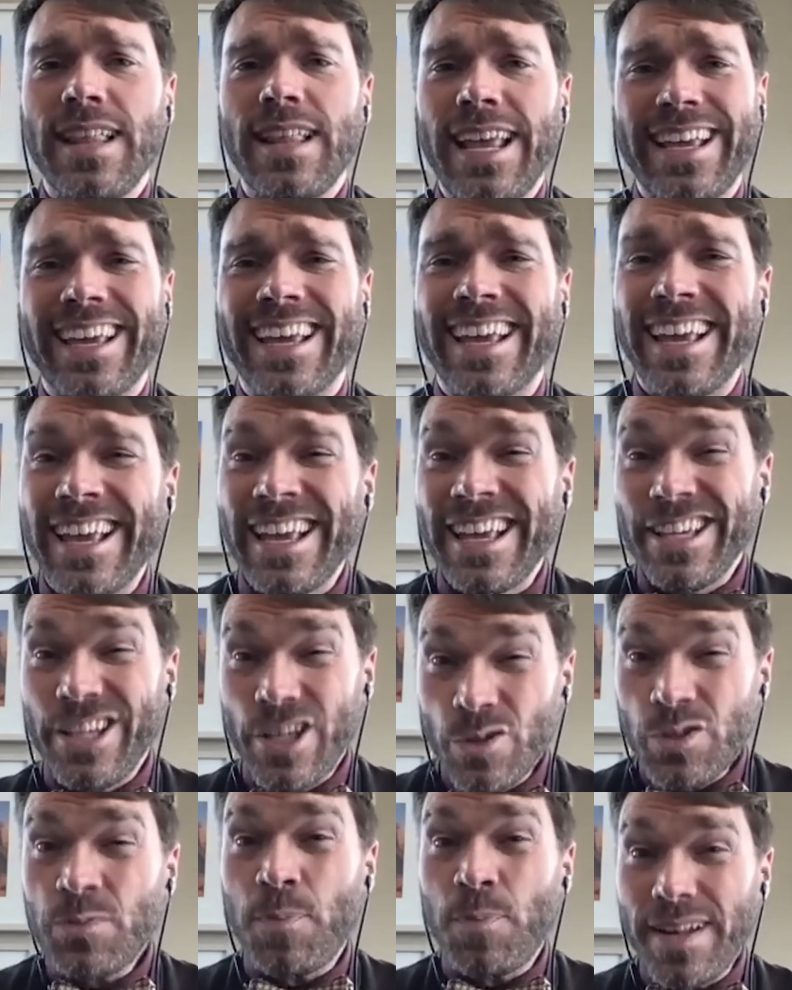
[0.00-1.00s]
Like
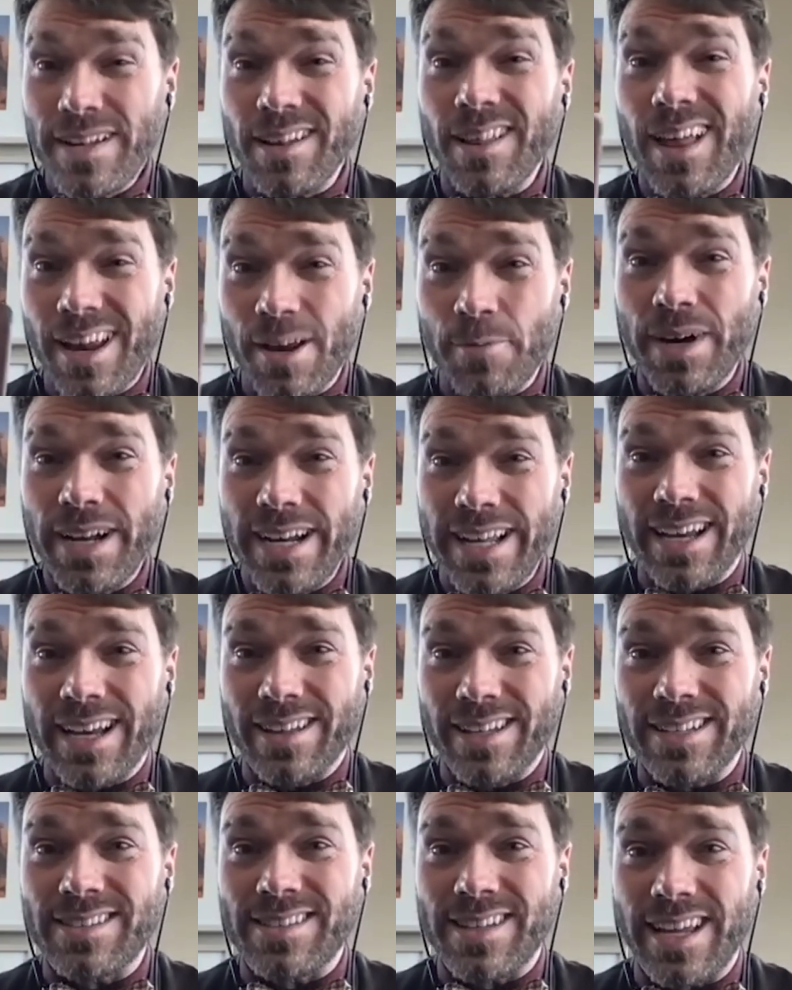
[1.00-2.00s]
you spend a lot of money on
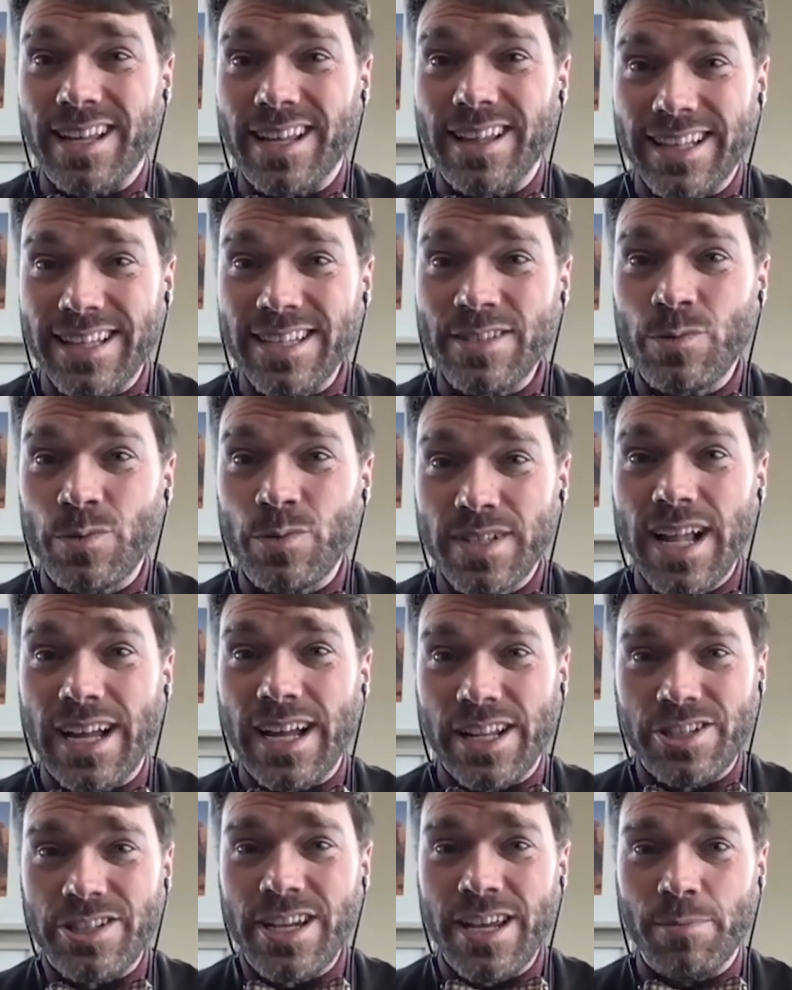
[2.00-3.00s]
this thing. Like this was not
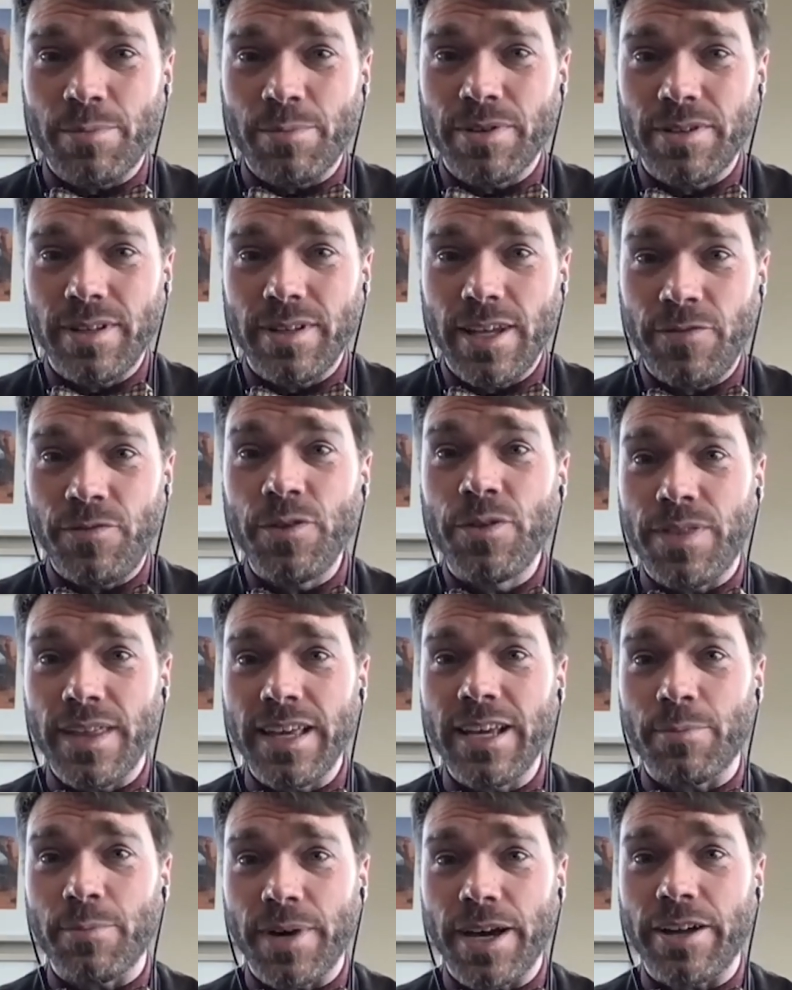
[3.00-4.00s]
yeah. cheap if you
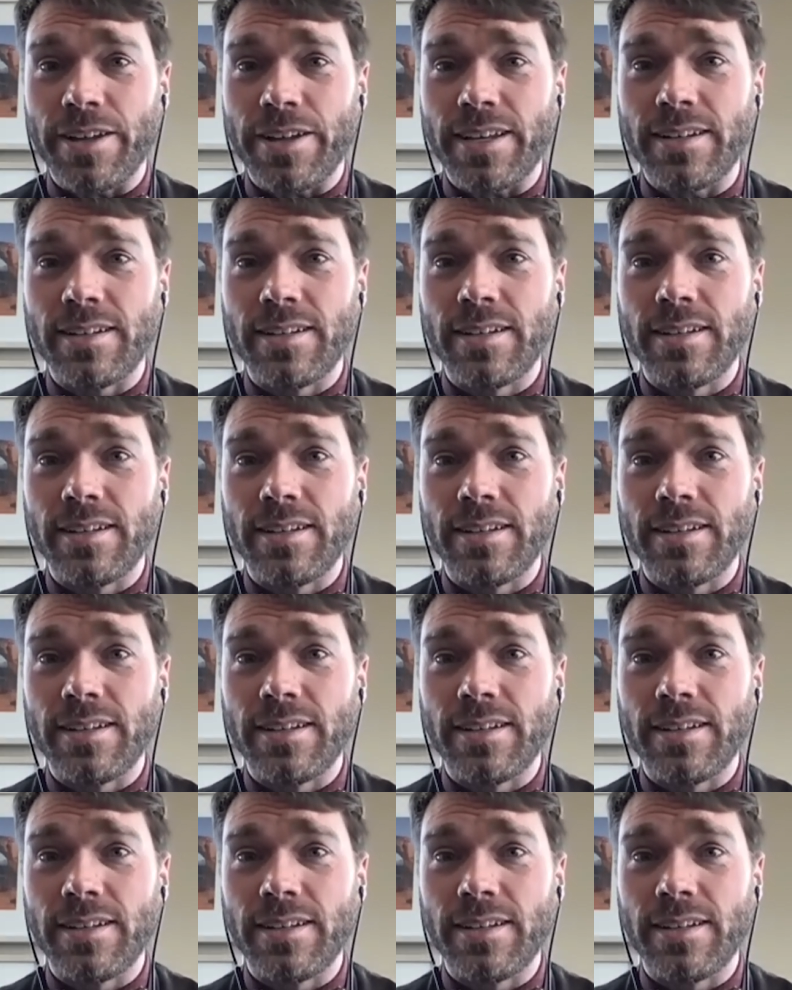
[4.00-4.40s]
think yeah. about it.